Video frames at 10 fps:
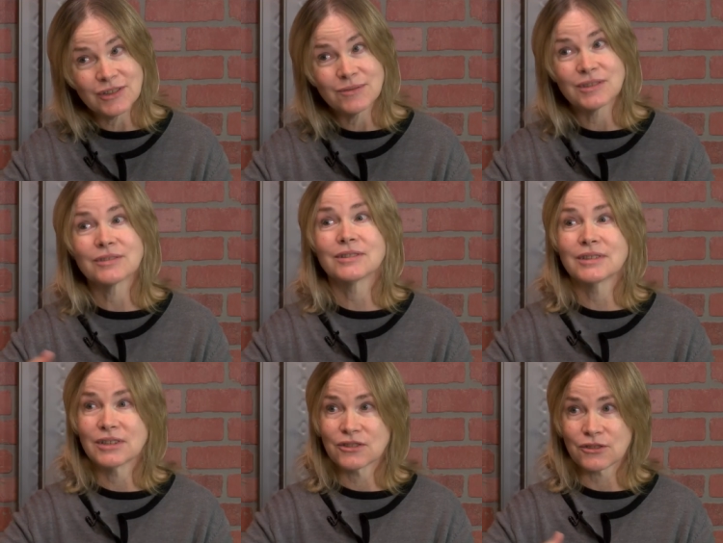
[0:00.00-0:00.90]
I see.
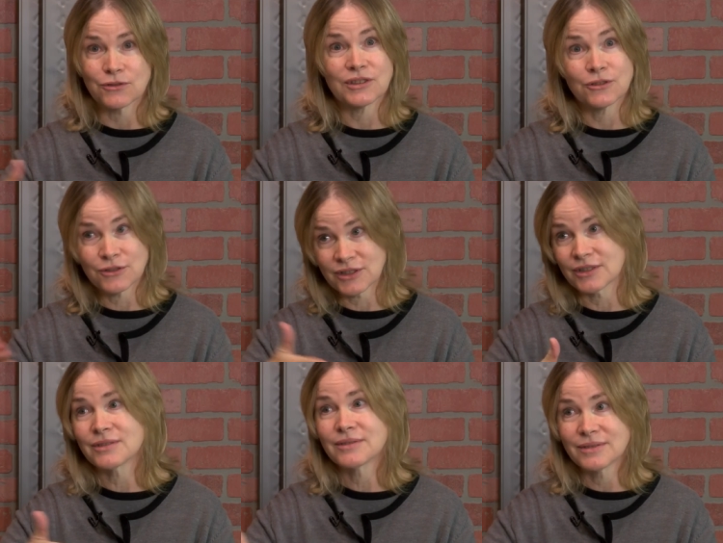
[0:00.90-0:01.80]
So there's
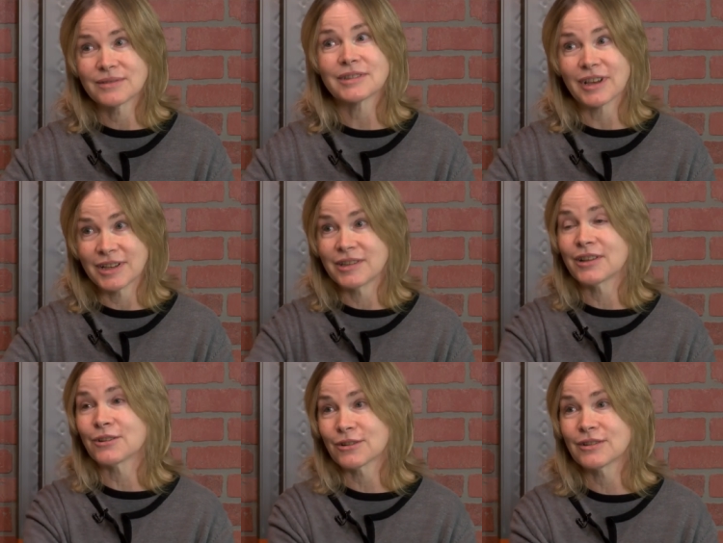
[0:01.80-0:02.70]
the tie
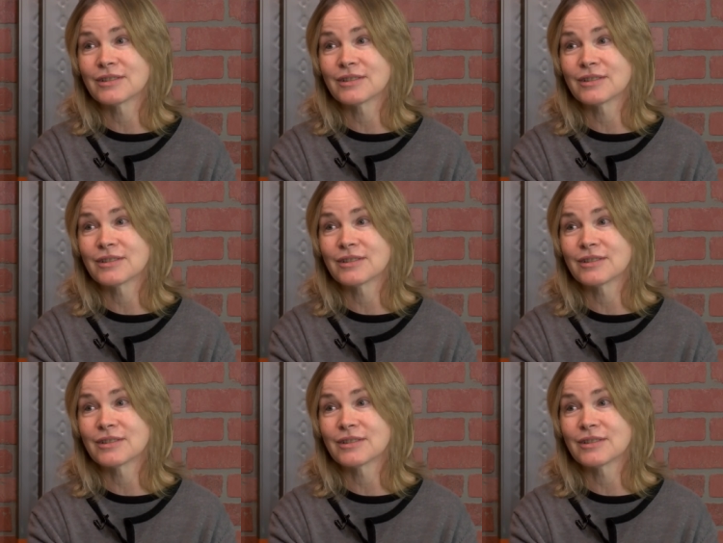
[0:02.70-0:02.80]
there.